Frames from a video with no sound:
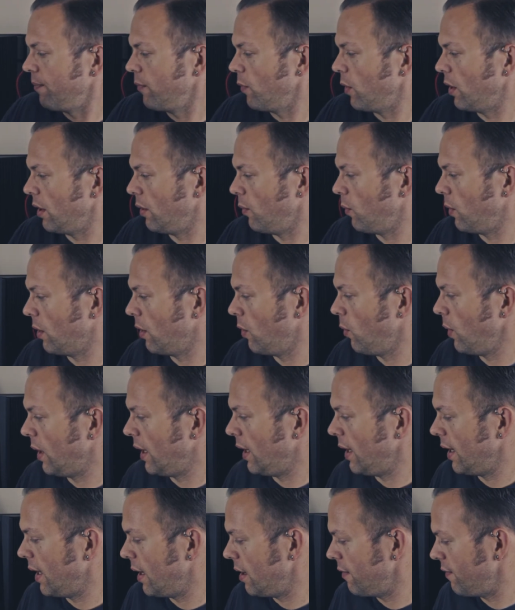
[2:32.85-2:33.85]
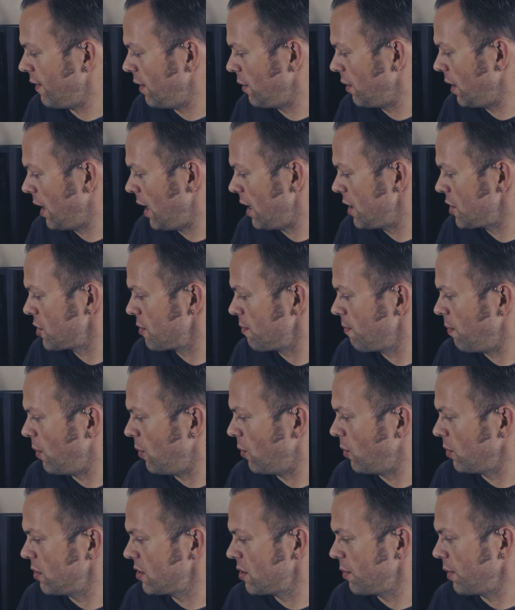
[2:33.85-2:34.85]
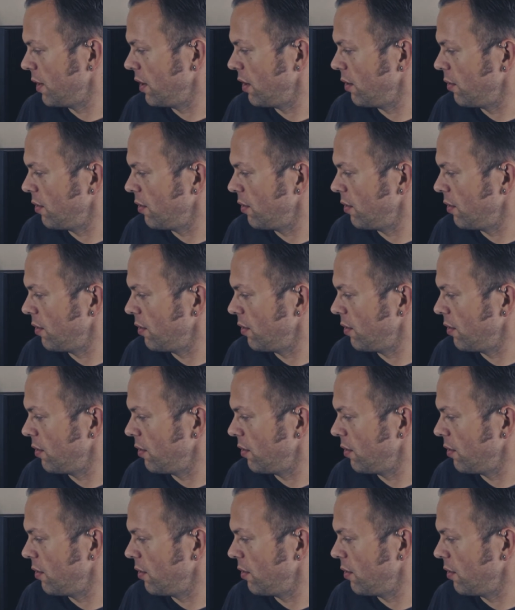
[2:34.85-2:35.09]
We'll quickly get the Vocation poured so we can